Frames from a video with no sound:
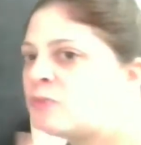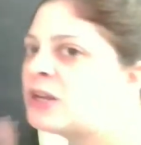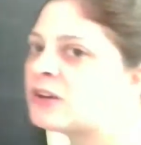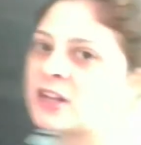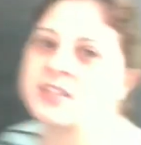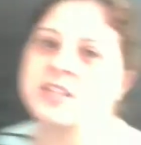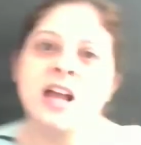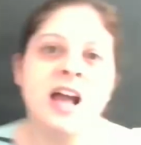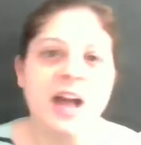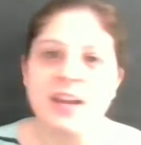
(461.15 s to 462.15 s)
period,
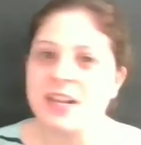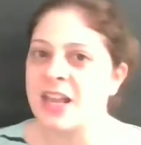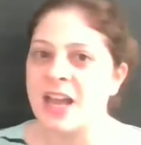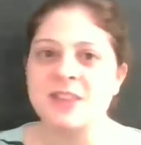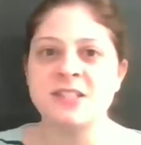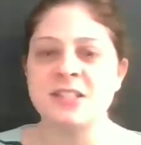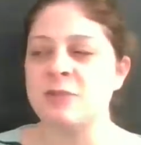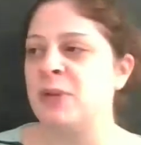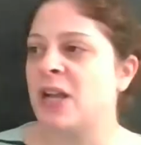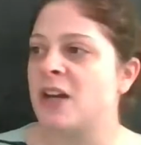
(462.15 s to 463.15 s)
and again, this is
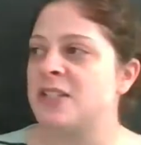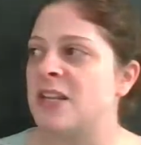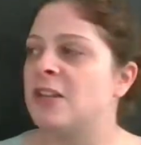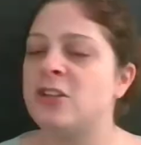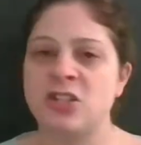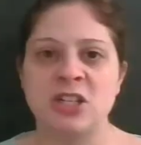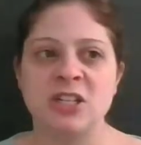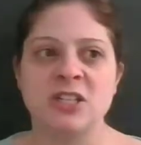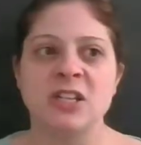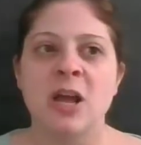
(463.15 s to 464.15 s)
because English
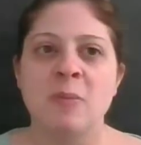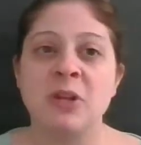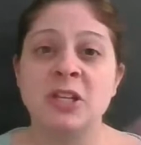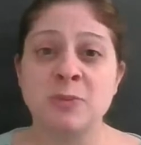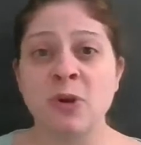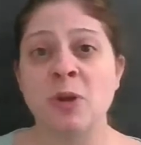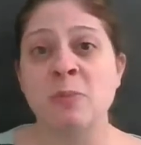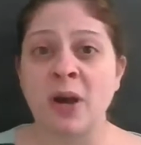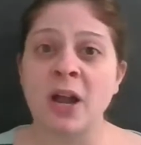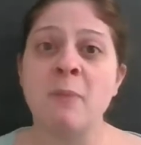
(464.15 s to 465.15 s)
is being spoken
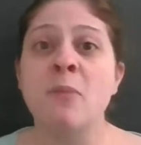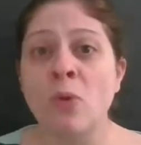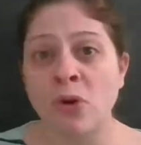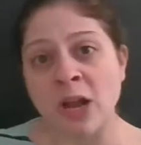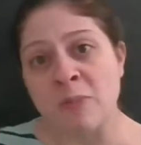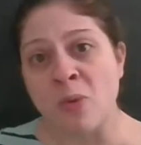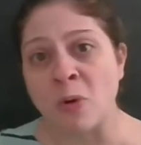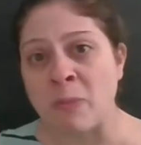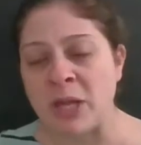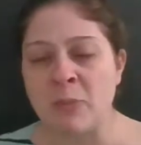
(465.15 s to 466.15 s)
by more and more
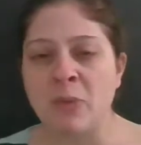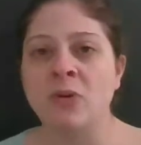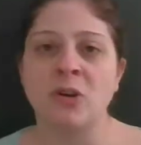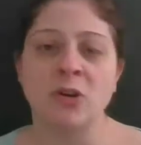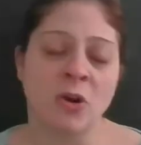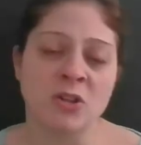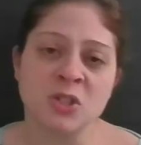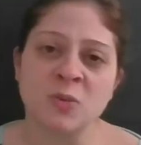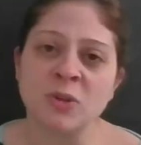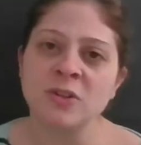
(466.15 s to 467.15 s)
people across the
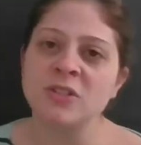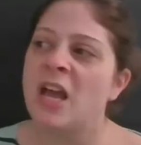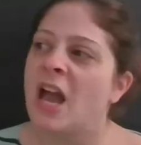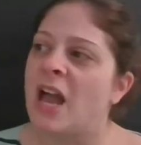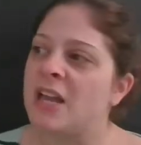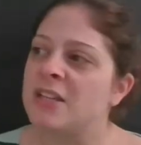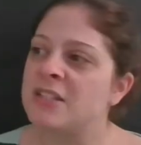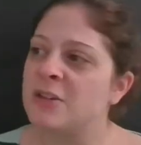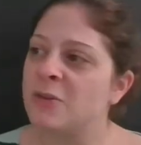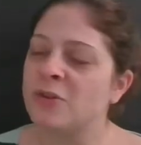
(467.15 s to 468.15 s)
world, and
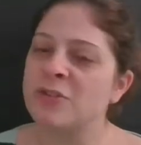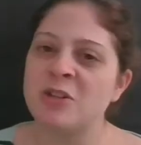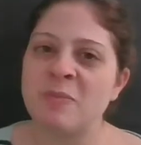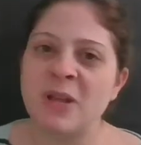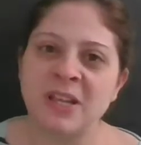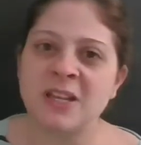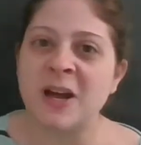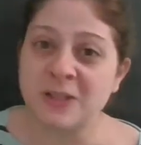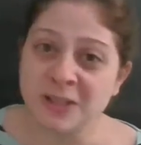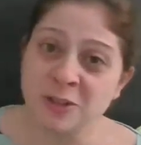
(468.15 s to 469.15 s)
in order to make it a
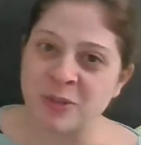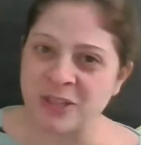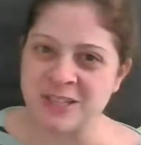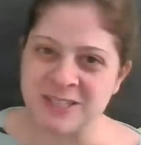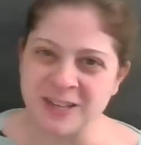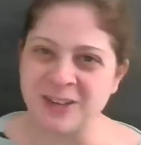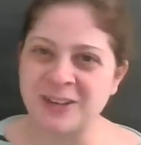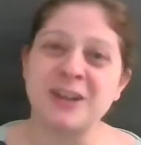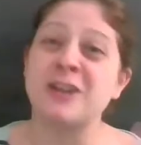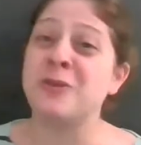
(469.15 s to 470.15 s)
little bit easier,
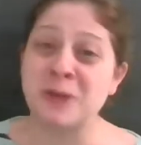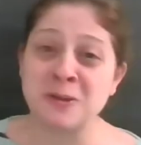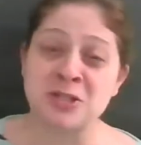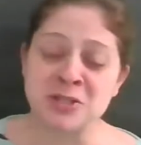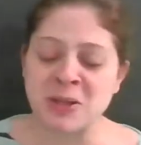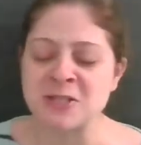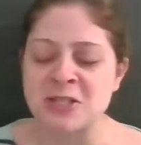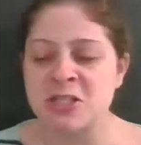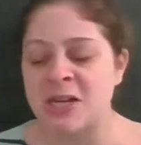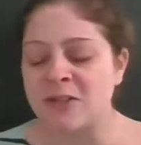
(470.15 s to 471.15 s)
and I know English still has its
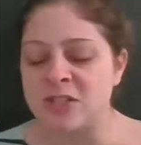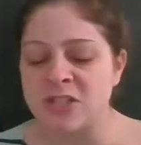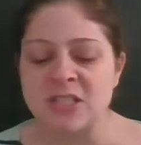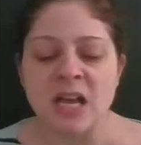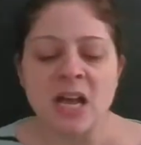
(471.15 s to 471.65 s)
challenges,